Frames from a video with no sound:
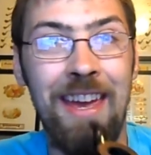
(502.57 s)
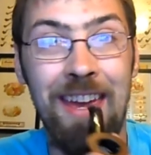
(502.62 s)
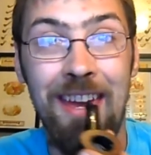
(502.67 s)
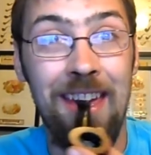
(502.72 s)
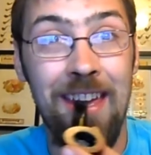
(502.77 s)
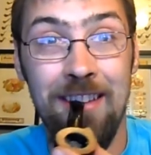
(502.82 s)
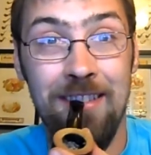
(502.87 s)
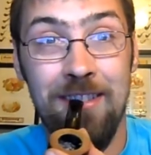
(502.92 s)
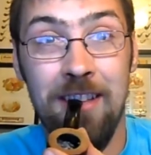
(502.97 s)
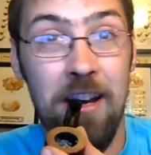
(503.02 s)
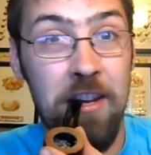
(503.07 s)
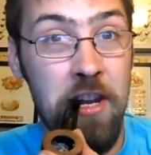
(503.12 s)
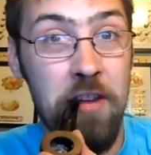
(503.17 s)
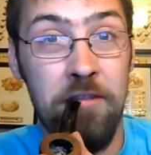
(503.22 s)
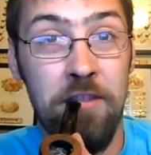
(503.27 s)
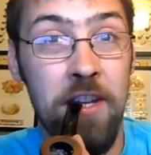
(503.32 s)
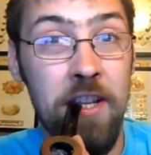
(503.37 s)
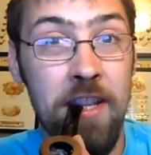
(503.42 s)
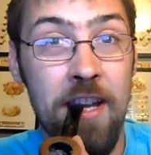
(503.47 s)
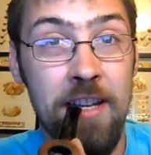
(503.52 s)
I
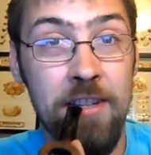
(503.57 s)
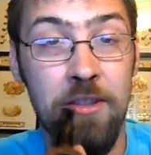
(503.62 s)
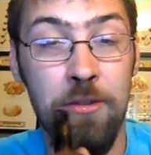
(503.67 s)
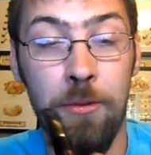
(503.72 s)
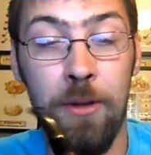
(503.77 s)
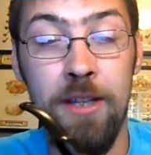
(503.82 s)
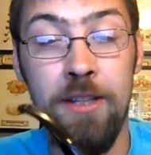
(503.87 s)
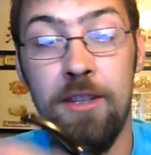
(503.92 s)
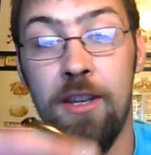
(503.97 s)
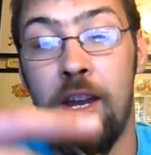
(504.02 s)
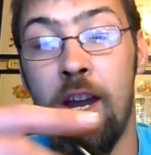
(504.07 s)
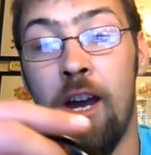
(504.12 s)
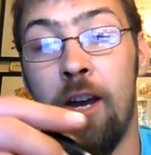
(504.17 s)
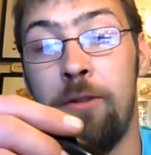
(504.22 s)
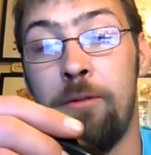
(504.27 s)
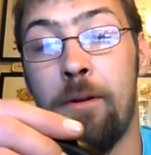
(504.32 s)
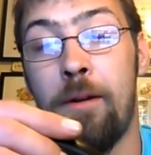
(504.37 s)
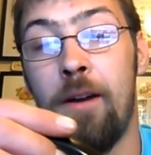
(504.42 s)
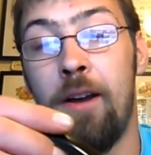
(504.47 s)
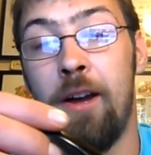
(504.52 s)
don't think that's the way to
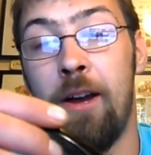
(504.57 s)
go.